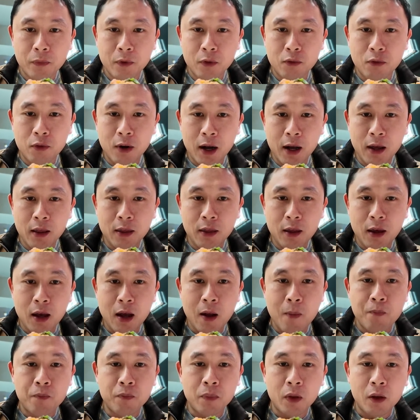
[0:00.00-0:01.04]
right
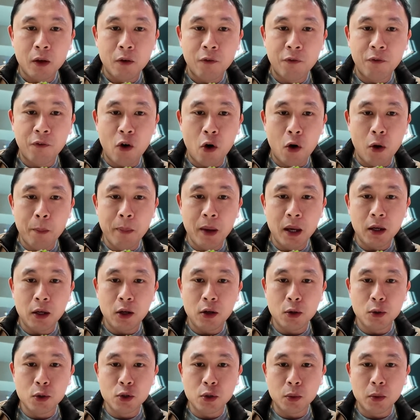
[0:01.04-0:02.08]
there, 4 big
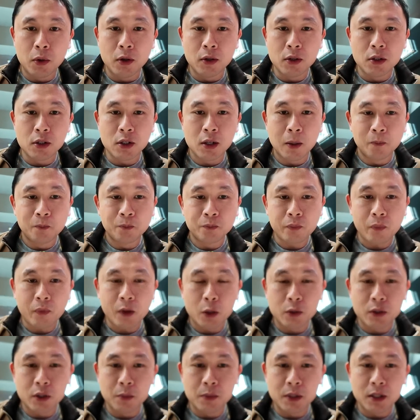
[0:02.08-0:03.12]
huge ones
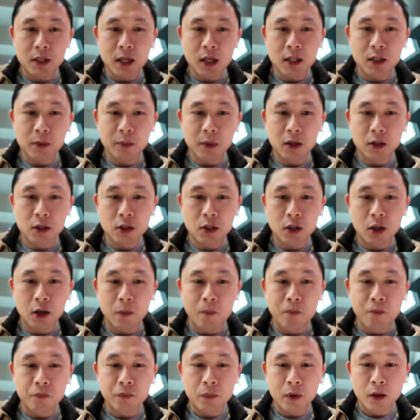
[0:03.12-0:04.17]
with some sesame on
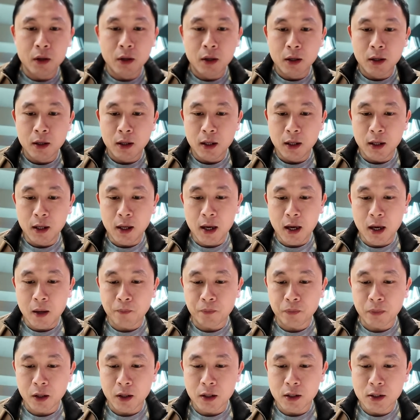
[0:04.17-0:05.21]
top. You get
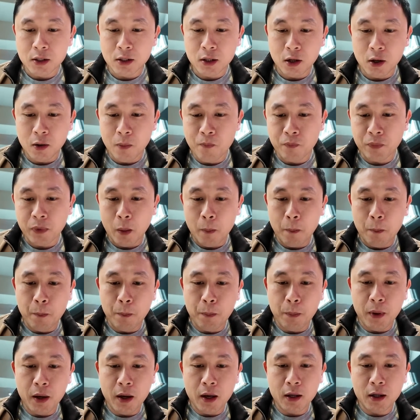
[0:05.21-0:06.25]
some
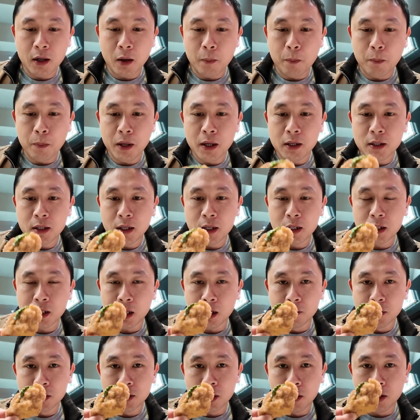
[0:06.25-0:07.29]
big pieces
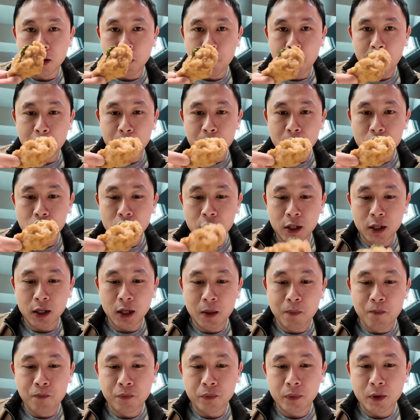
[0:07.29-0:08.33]
of salt and pepper
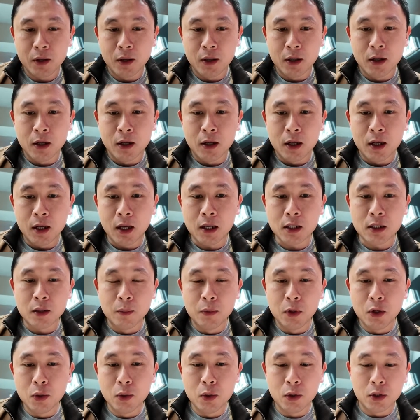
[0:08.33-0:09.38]
chicken, get
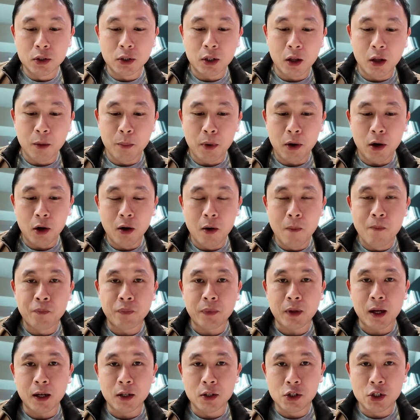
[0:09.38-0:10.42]
some noodles on the bottom
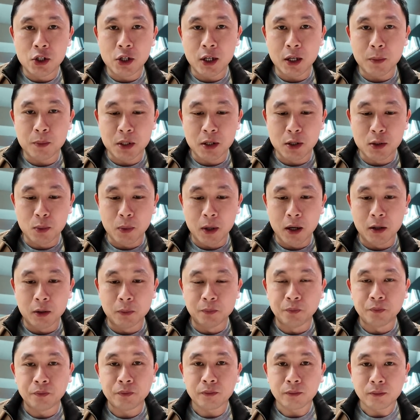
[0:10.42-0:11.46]
and chips as
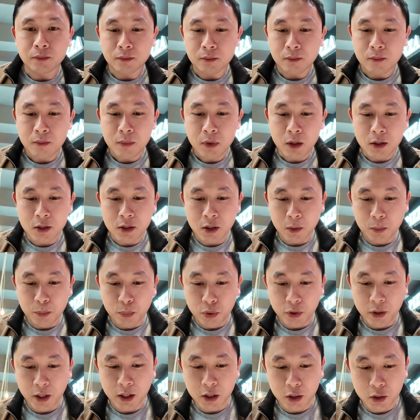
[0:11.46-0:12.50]
well. So a
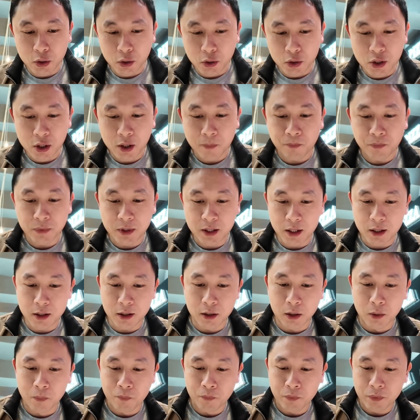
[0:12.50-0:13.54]
pretty good
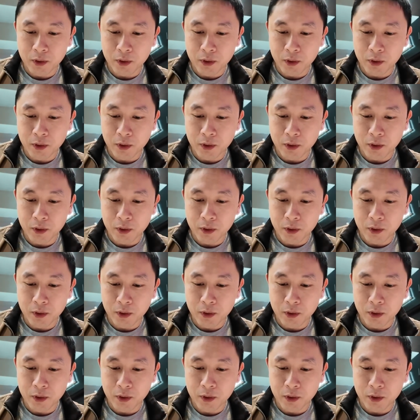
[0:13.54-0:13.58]
deal.